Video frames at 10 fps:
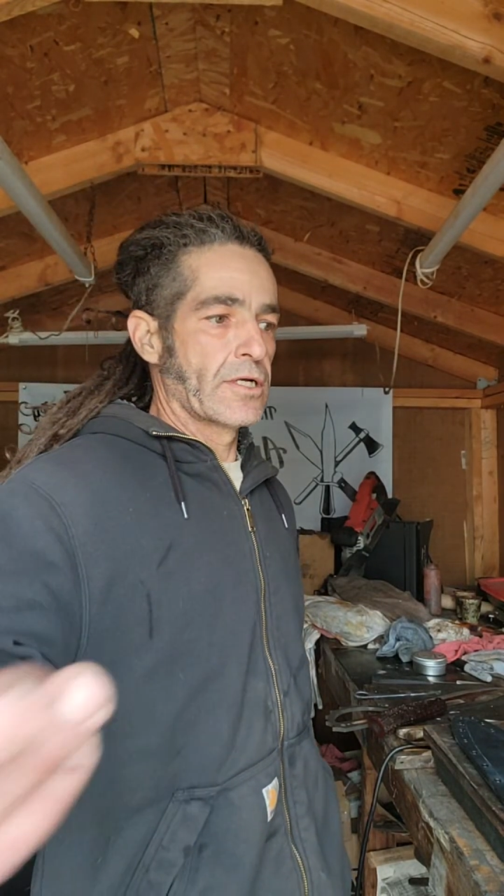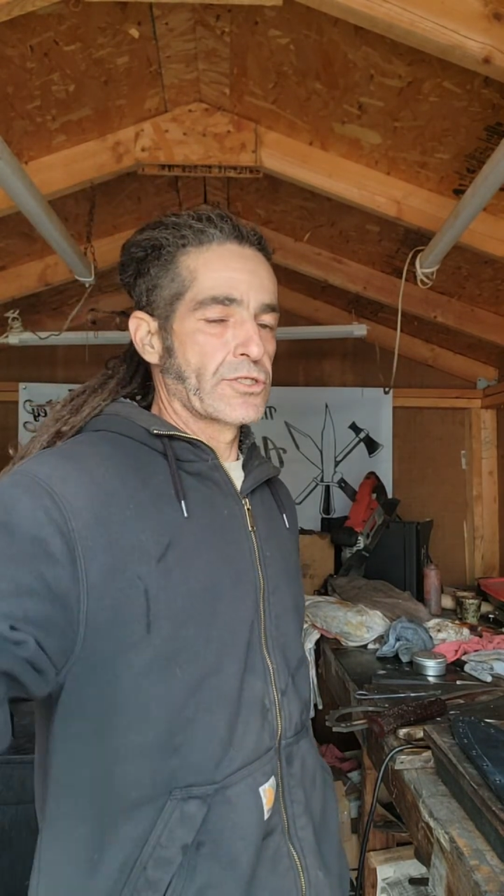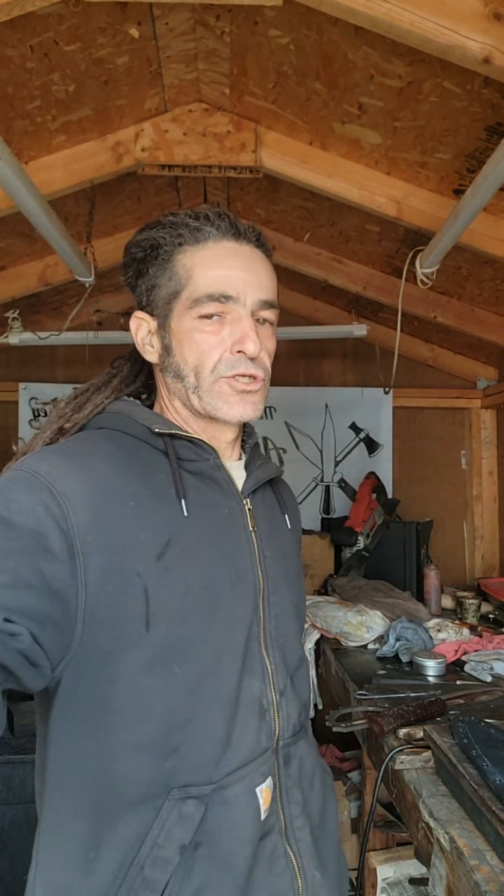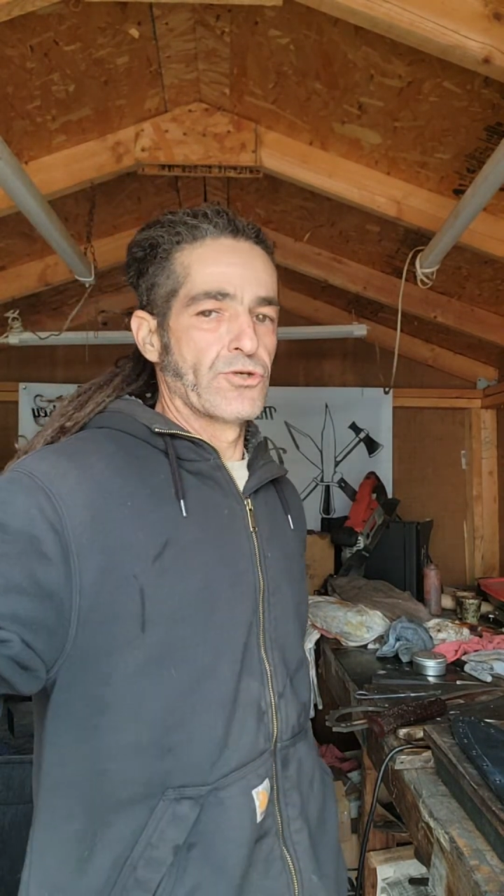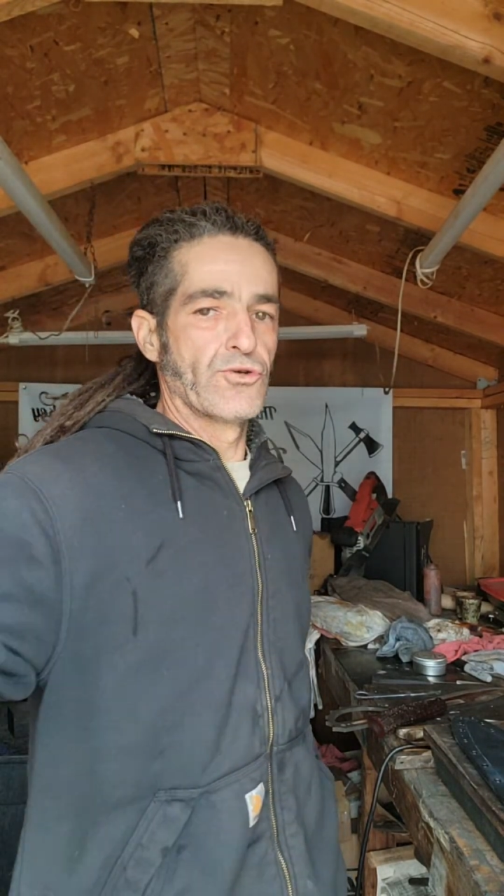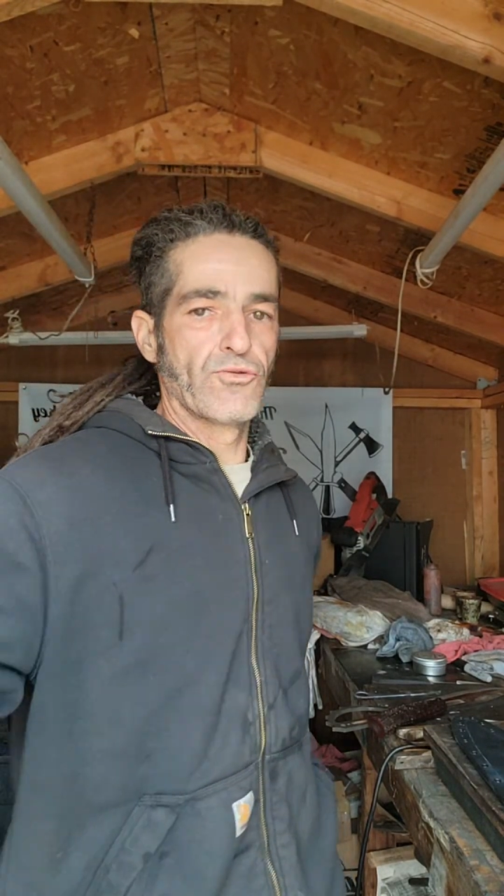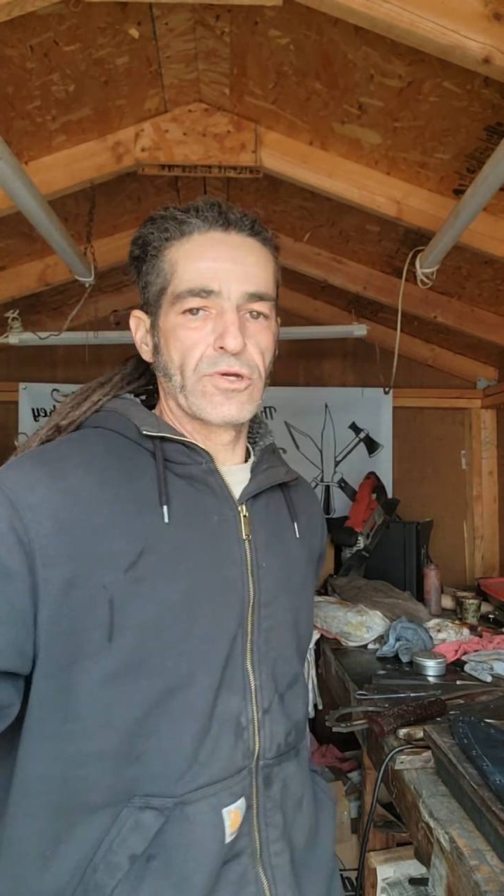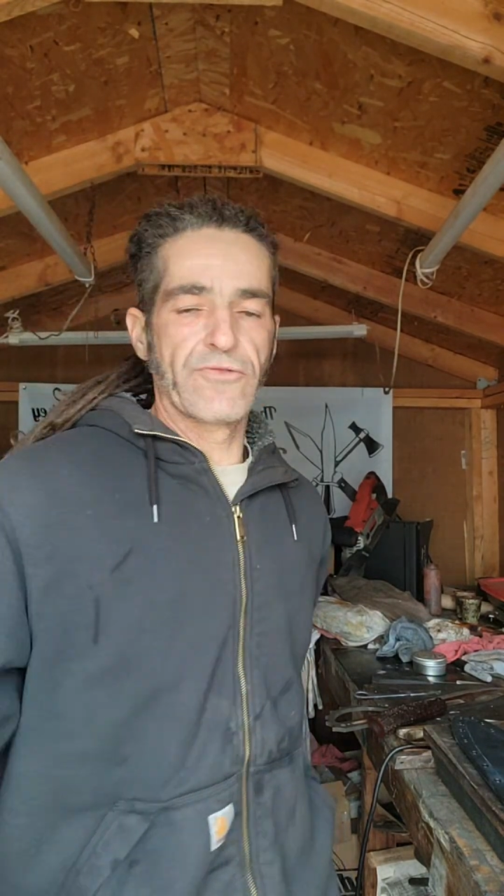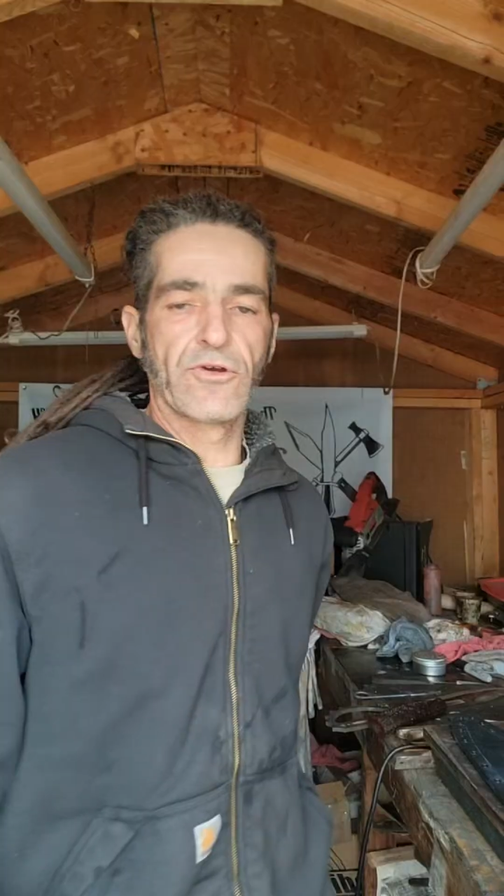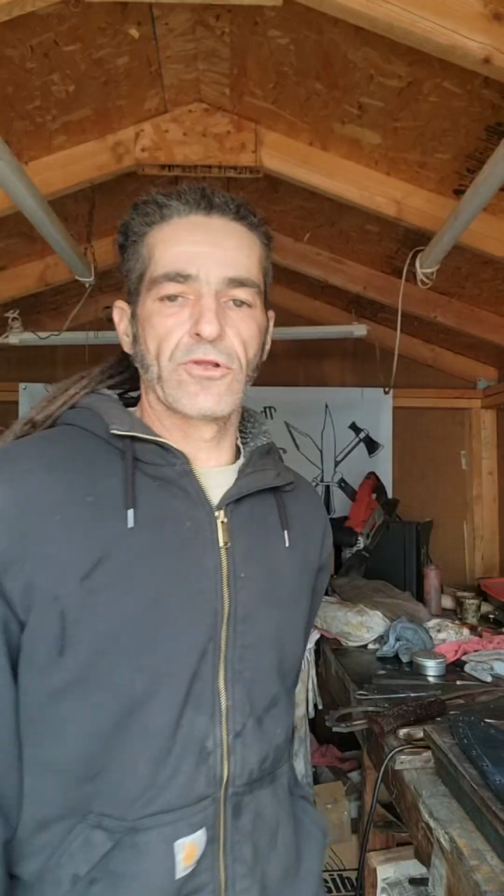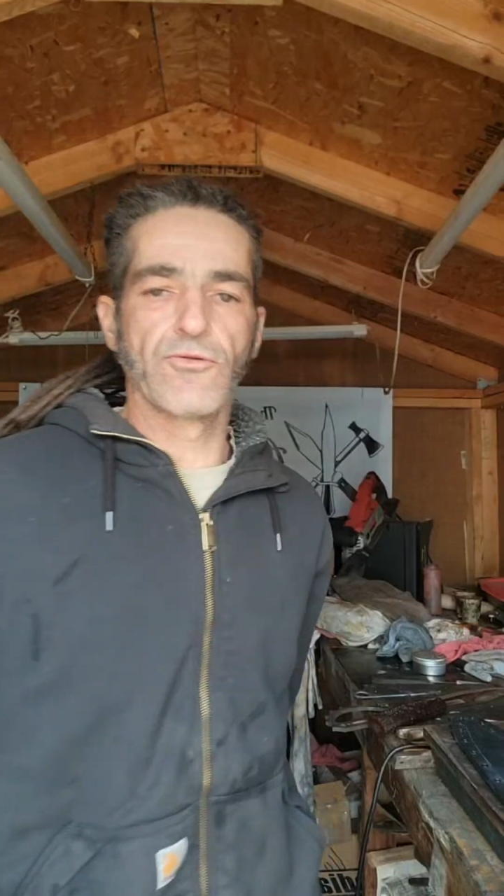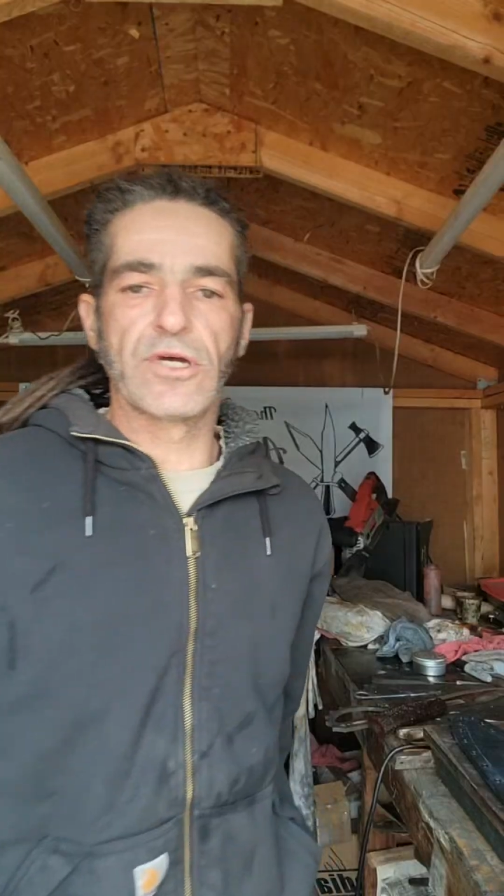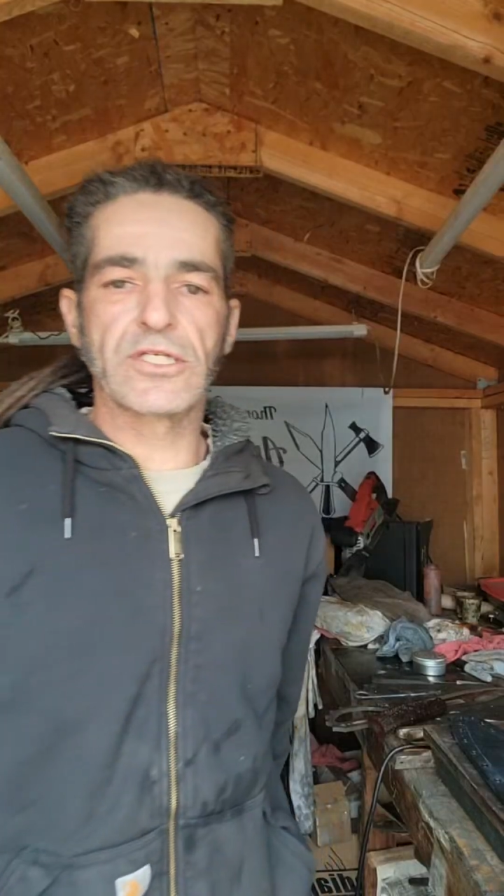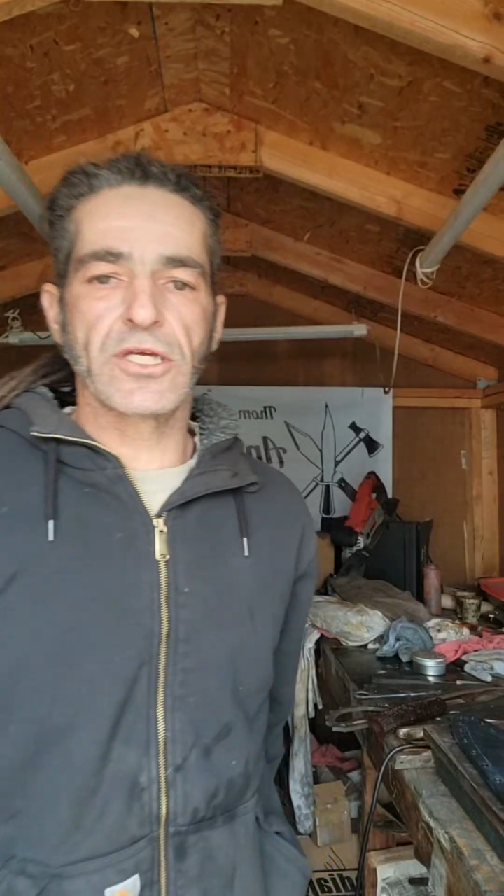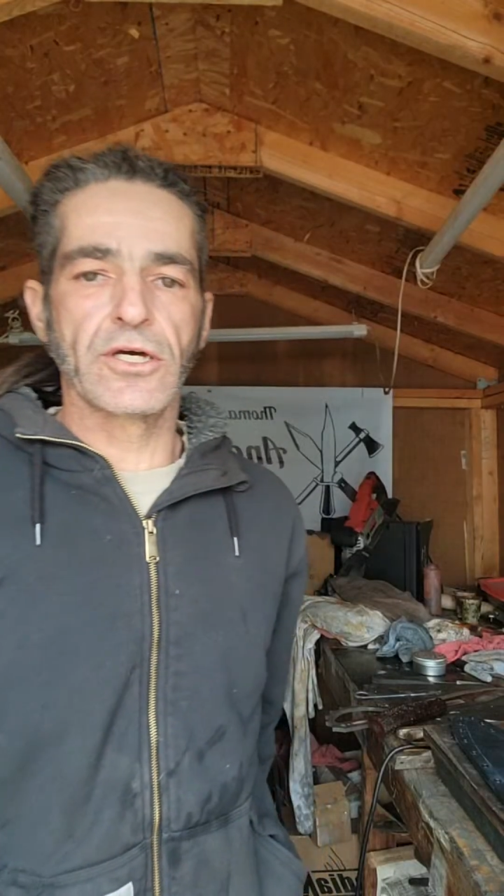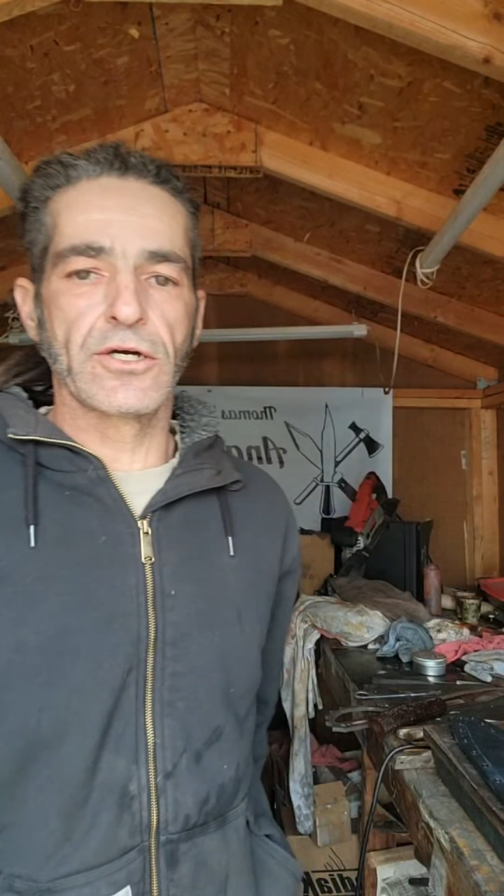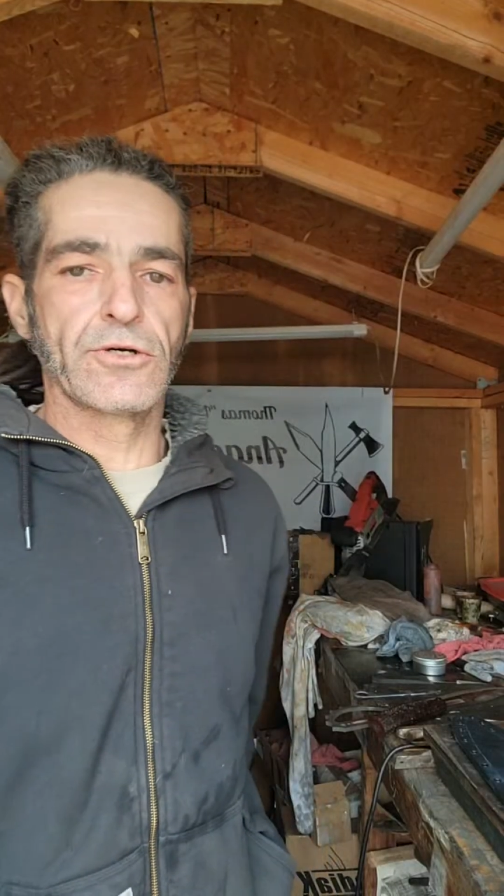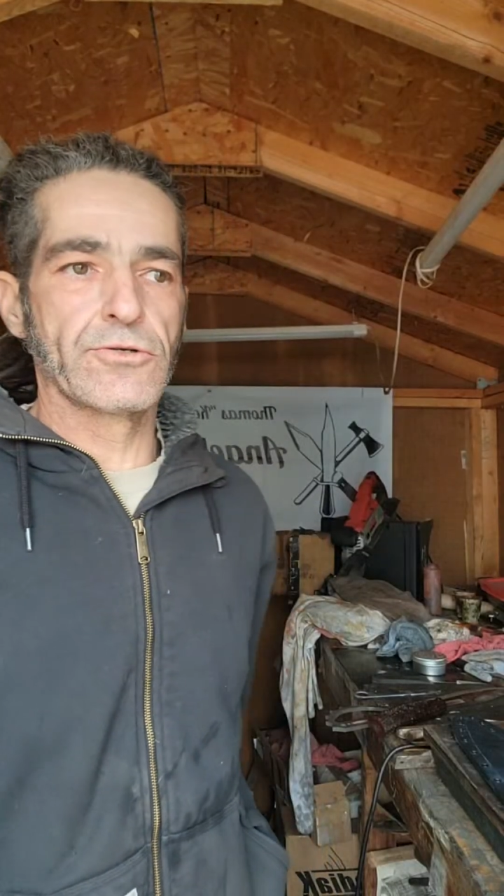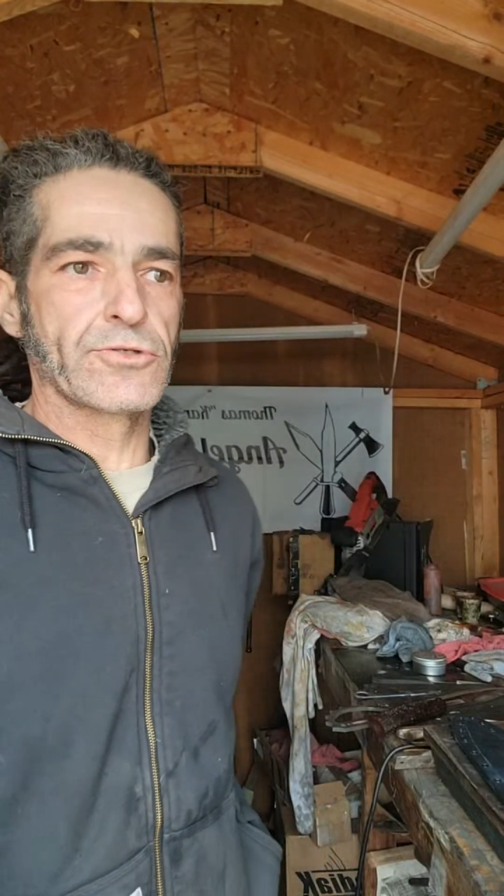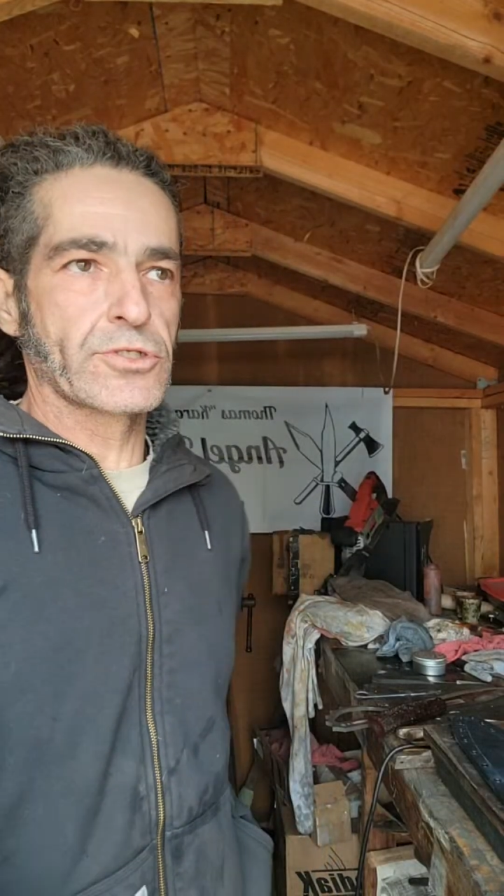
2 if you're on the West Coast,